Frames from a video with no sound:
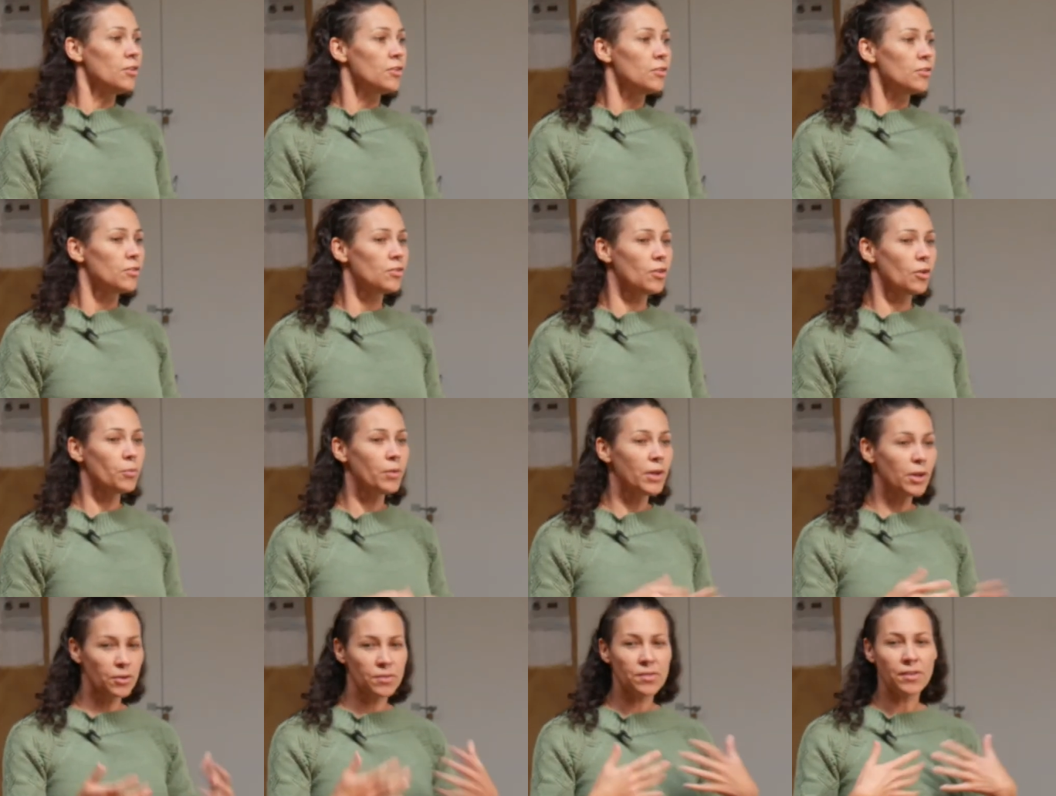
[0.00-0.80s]
So
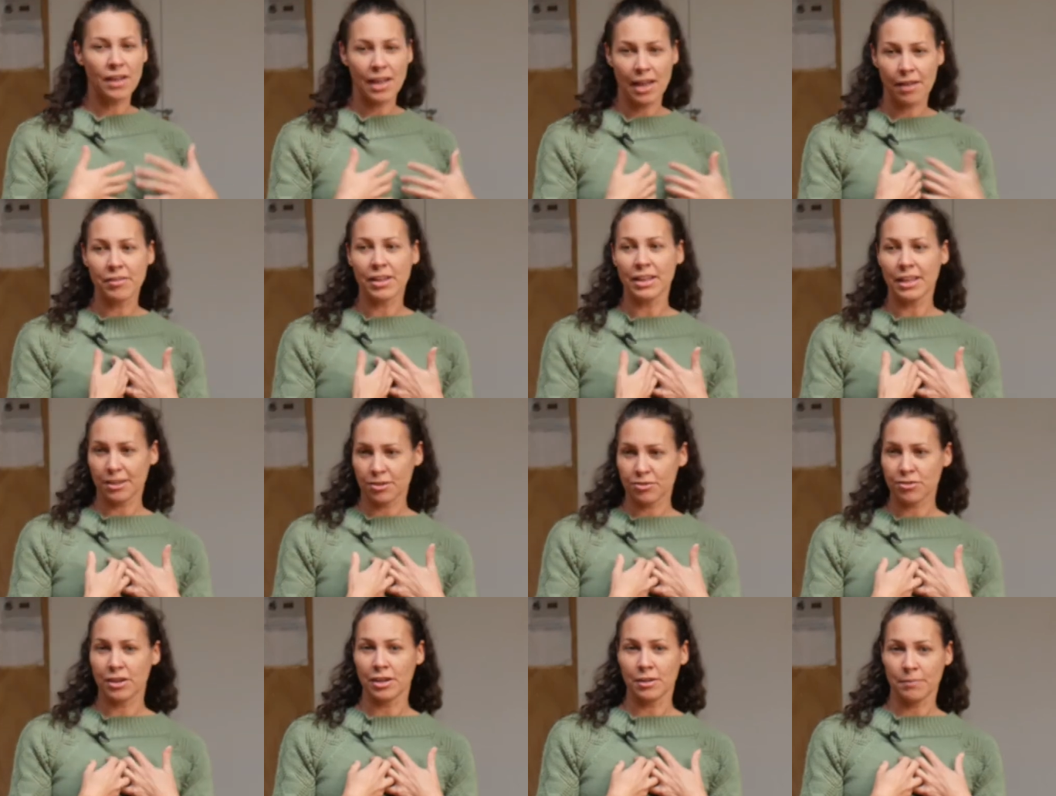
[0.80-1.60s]
we also have
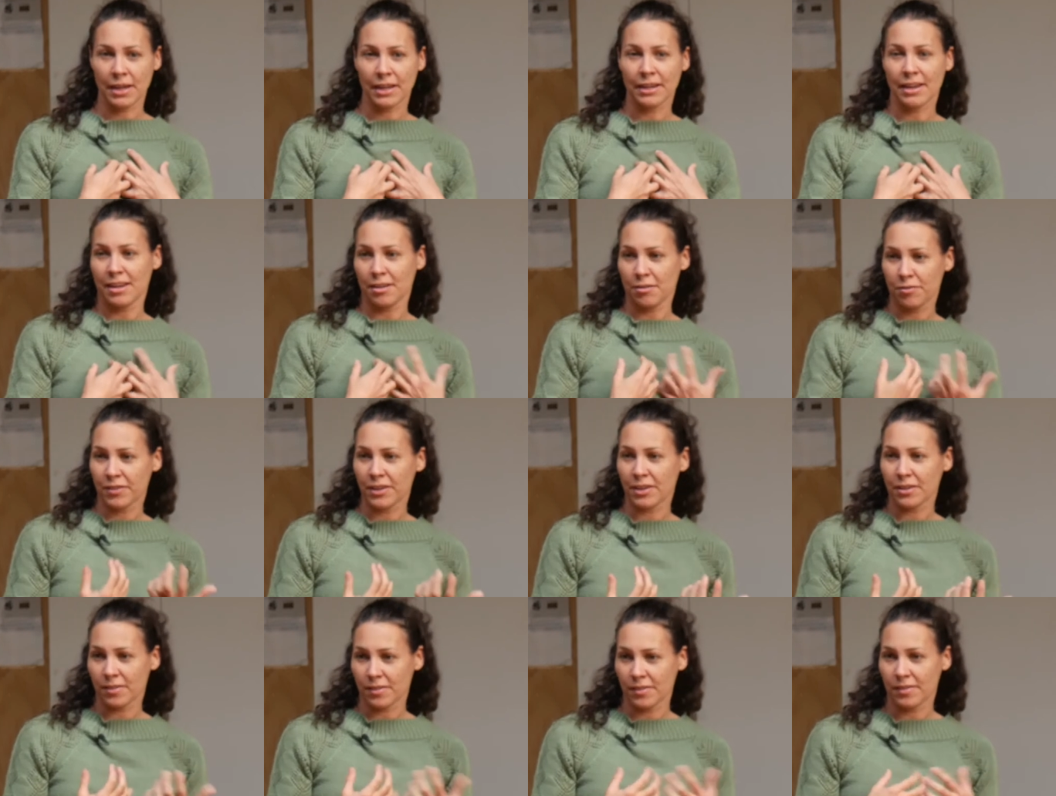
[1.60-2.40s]
electronic magnetic
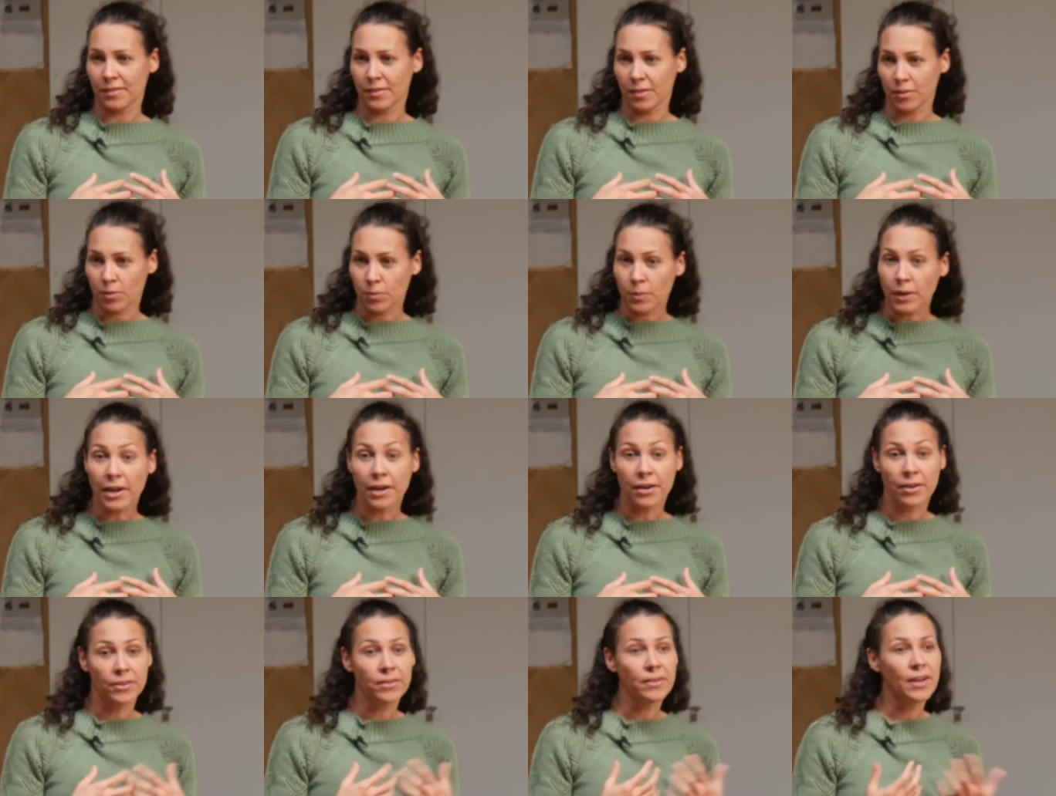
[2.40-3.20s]
fields as
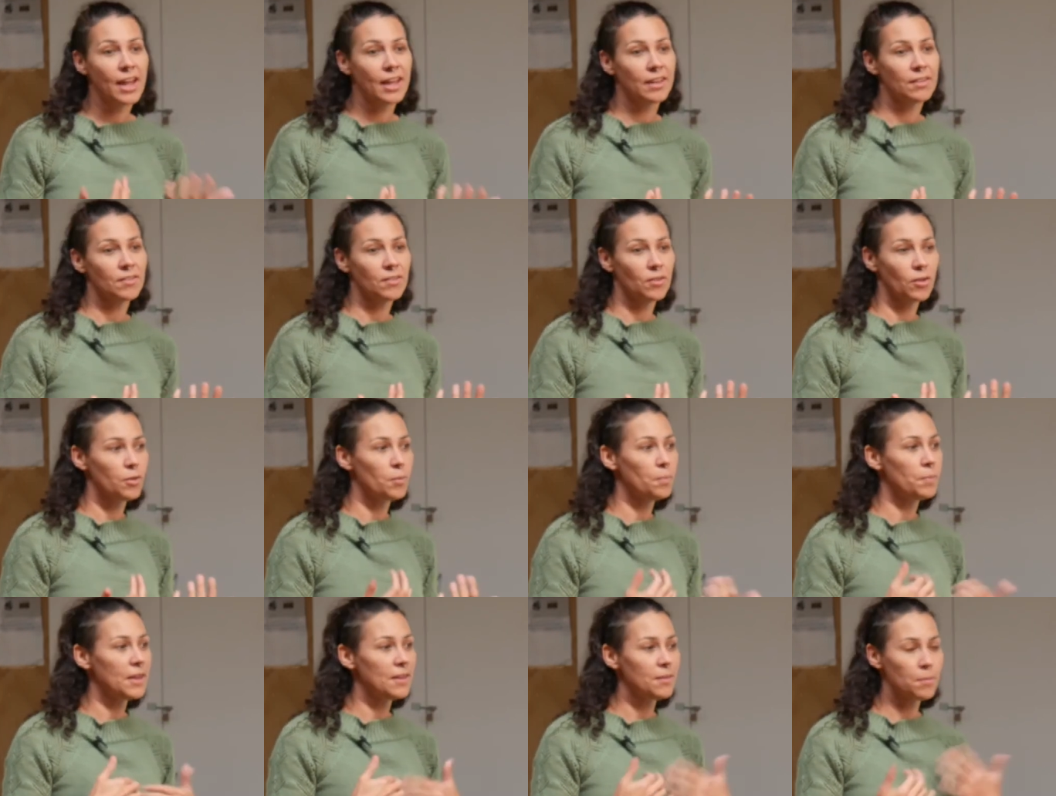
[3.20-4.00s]
well, and so the
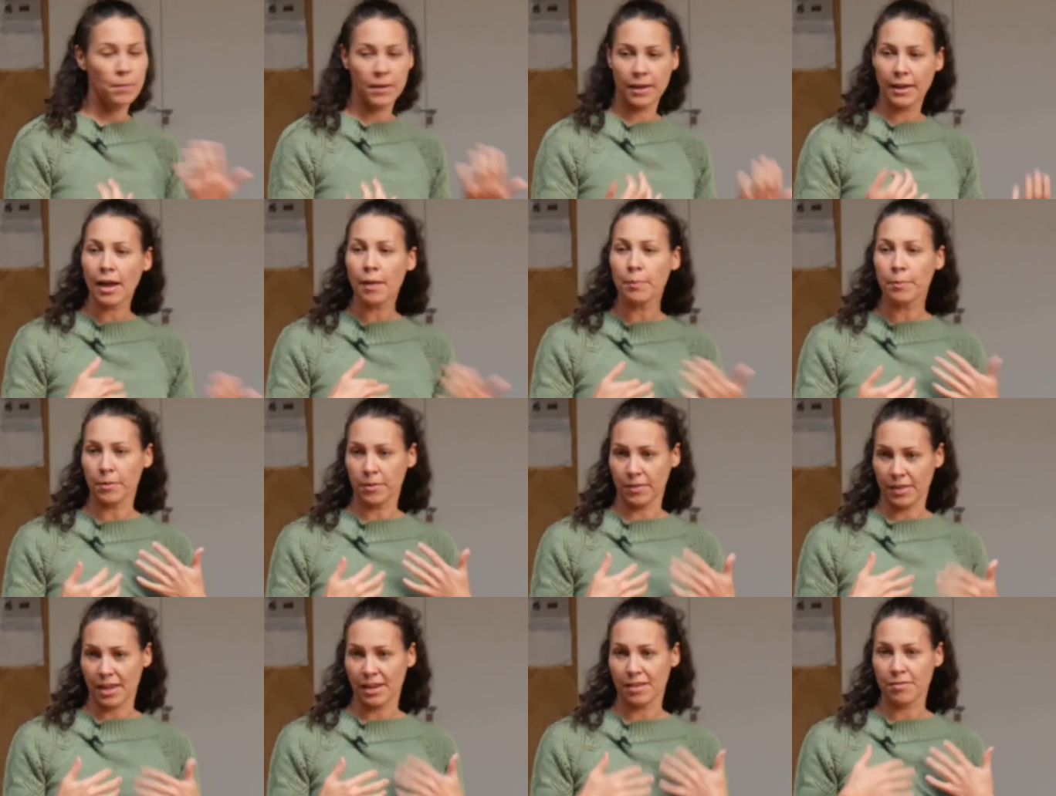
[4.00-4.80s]
bees pick up on that.